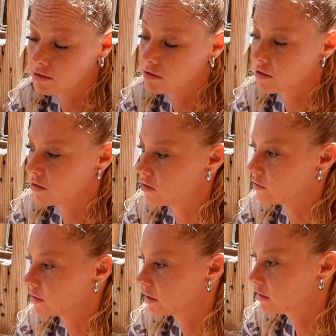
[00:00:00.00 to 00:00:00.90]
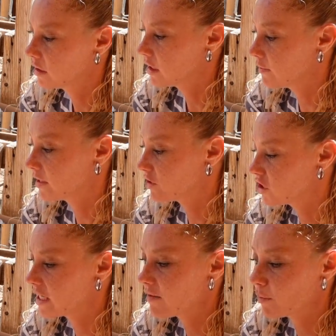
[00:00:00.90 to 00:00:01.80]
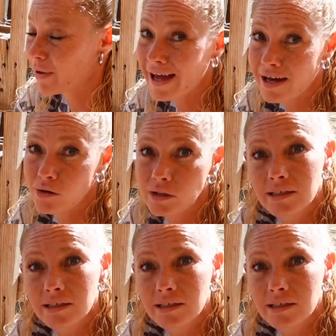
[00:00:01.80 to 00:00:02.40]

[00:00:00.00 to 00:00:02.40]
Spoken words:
So, given that she gave a pound,